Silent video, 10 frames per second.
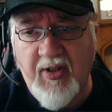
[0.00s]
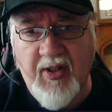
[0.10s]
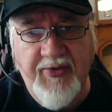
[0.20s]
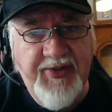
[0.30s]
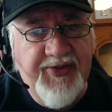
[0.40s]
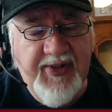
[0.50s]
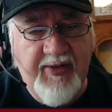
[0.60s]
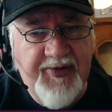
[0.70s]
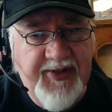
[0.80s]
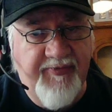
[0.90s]
This
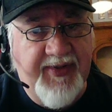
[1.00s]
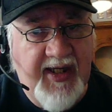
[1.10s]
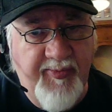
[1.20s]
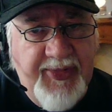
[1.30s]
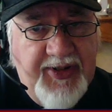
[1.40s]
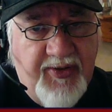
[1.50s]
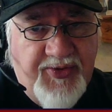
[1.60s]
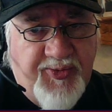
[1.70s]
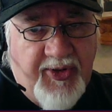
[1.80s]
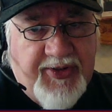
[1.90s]
narrative can be
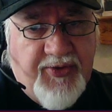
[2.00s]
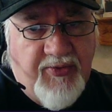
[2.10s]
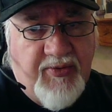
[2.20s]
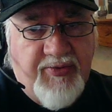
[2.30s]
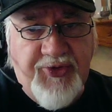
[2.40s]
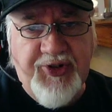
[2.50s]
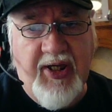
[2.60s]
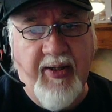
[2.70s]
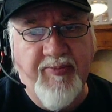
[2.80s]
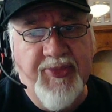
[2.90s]
used by your
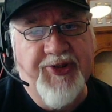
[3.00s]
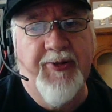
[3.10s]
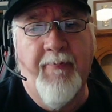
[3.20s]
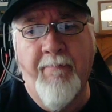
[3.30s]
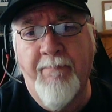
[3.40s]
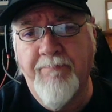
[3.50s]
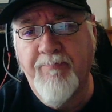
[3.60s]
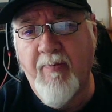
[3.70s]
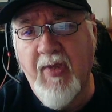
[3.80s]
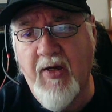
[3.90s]
GMs.
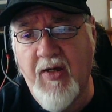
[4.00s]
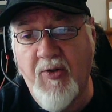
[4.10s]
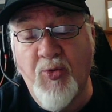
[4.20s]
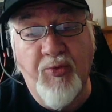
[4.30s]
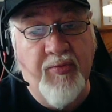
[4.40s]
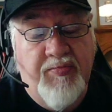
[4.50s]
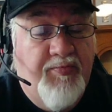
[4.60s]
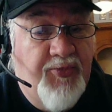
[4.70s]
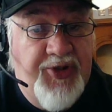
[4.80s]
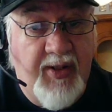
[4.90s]
All
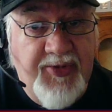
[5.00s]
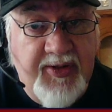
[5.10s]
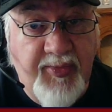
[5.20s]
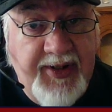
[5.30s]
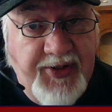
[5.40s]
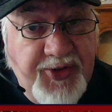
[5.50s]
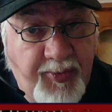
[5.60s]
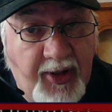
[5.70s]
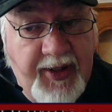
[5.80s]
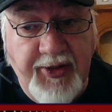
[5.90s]
GMs can be
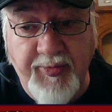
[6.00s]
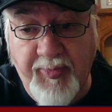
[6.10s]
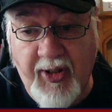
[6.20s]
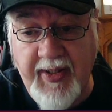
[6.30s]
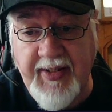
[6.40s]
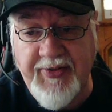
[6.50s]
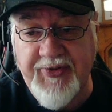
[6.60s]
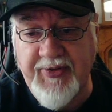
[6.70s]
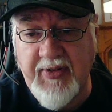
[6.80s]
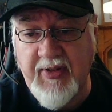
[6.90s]
inspired by
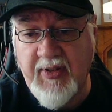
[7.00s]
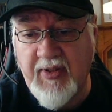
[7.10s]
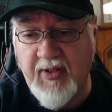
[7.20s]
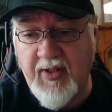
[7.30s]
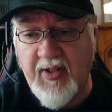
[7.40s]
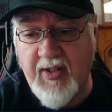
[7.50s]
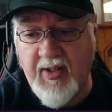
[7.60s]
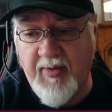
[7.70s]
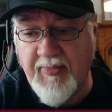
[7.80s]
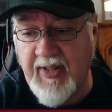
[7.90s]
it.
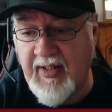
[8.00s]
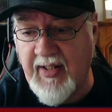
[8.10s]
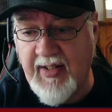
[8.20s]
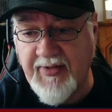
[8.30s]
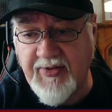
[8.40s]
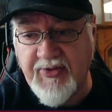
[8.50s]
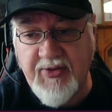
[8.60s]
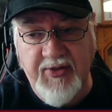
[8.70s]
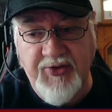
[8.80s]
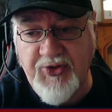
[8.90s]
And
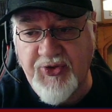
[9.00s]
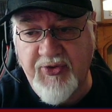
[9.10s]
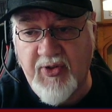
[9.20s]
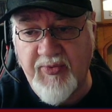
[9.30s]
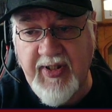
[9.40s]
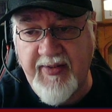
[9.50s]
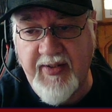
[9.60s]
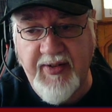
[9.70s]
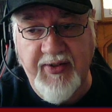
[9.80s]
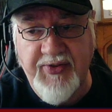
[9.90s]
as you scroll down
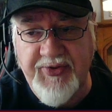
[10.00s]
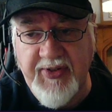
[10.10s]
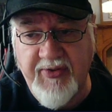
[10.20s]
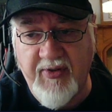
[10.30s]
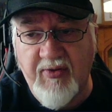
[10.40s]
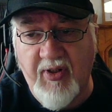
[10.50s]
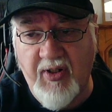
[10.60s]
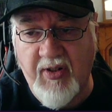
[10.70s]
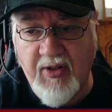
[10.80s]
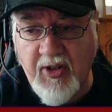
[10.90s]
here, you can see there
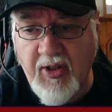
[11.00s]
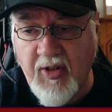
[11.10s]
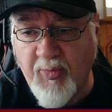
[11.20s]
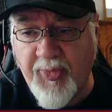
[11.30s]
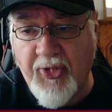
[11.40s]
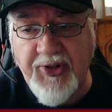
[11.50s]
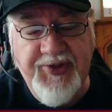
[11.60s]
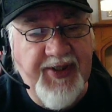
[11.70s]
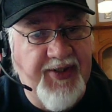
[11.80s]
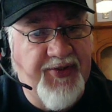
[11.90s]
are
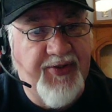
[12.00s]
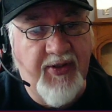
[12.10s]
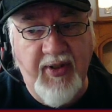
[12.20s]
boxes